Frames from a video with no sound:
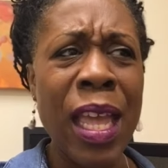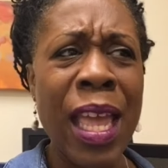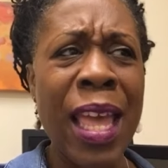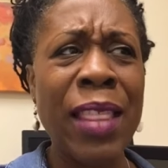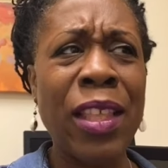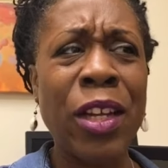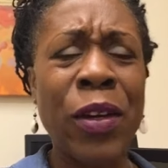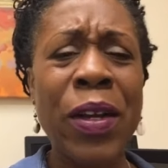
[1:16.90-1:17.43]

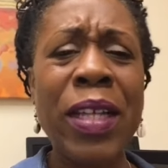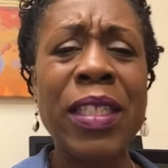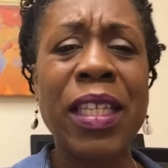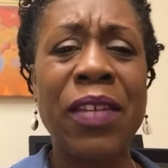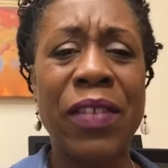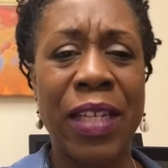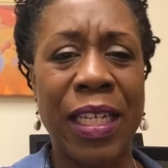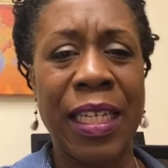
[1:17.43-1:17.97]
And the crux
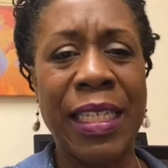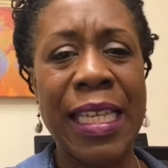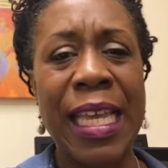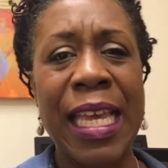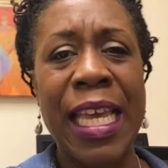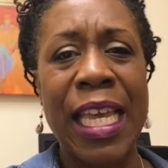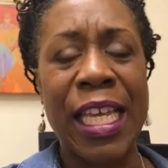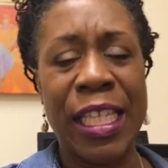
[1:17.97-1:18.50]
of it is,
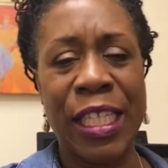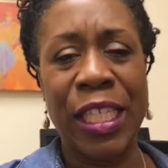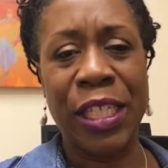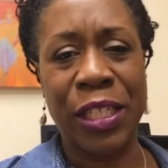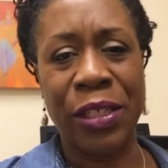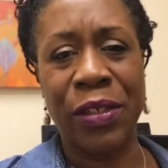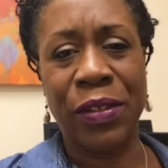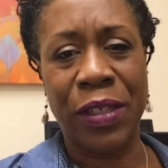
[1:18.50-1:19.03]
is to
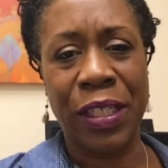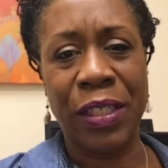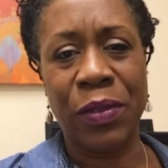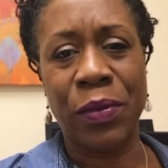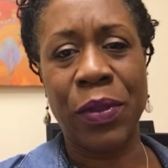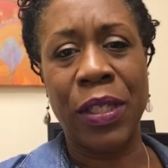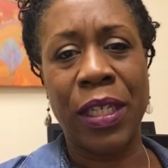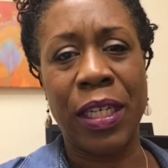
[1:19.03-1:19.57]
decrease
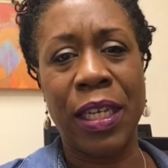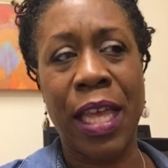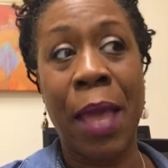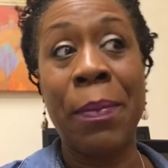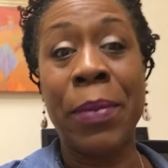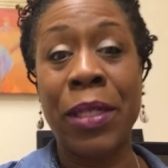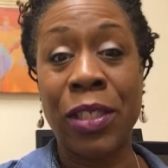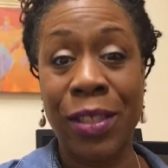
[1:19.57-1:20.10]

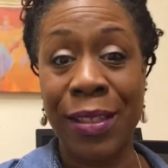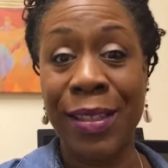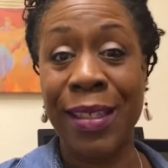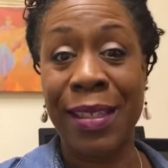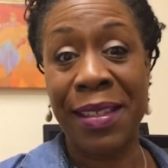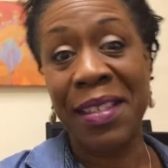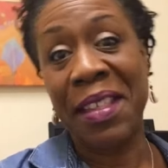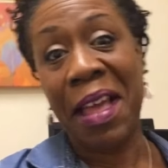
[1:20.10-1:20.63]
readmissions
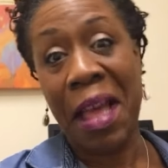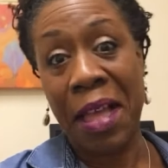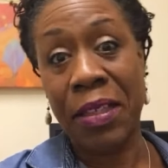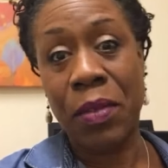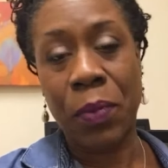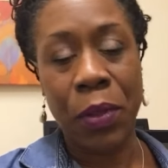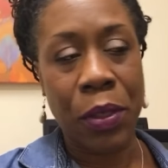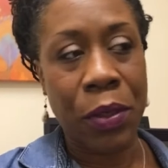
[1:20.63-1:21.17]
into the
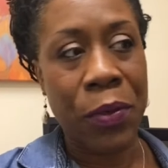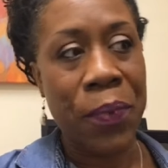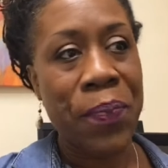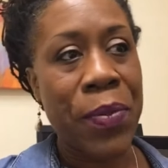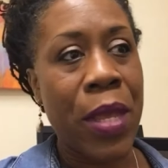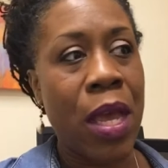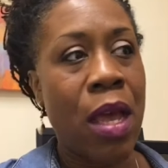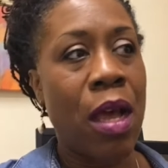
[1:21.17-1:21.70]
hospital.
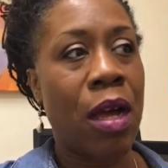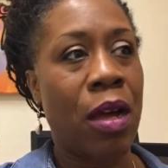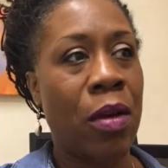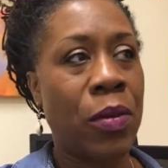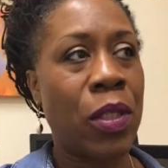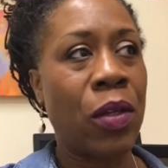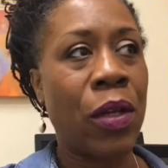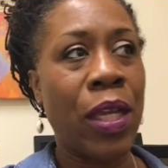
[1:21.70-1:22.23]

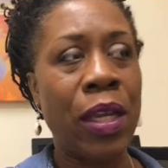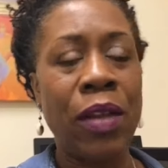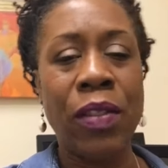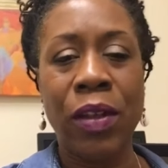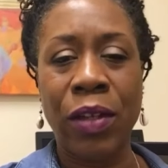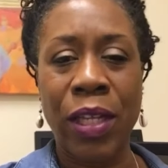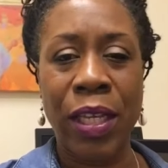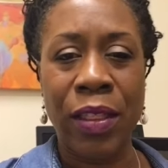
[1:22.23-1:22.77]
Um, so here
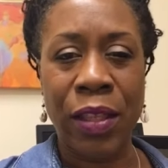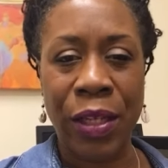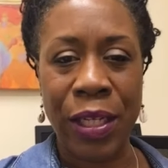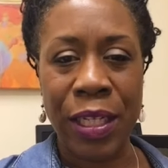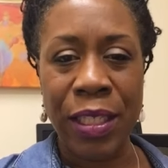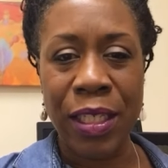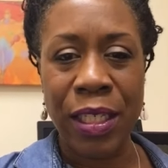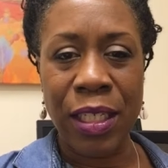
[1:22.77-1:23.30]
they'll get their
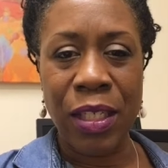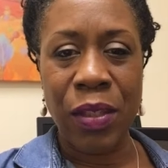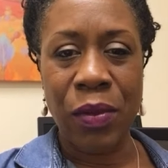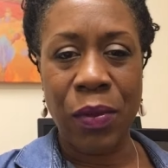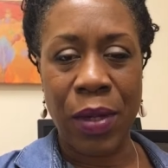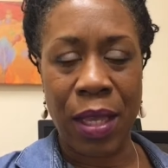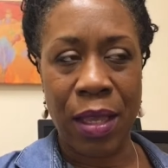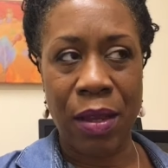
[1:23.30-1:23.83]
intense
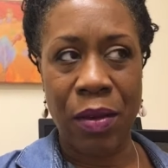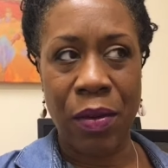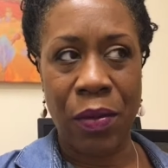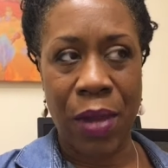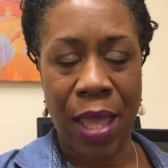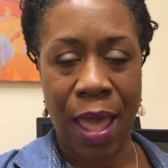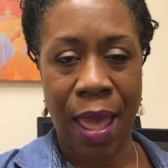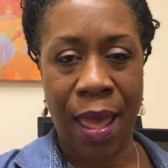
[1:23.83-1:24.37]
re
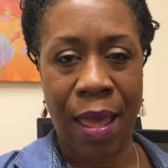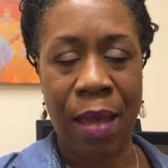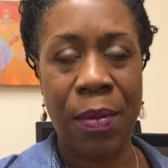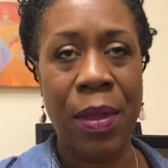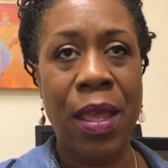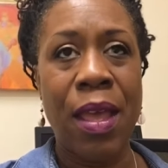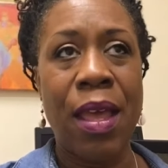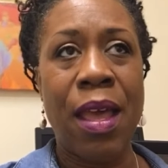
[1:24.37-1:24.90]
rehab.
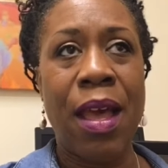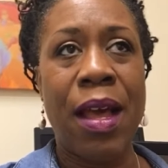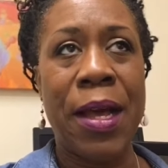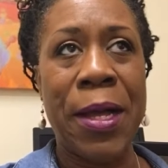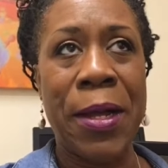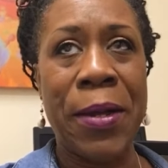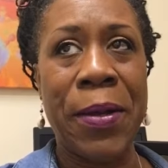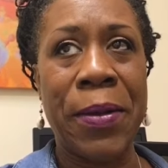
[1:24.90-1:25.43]

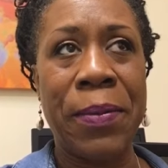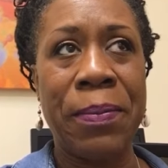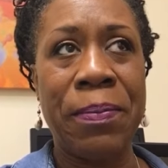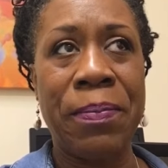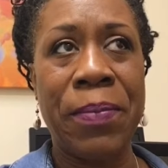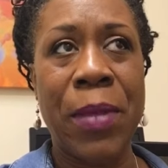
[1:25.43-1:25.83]
Um,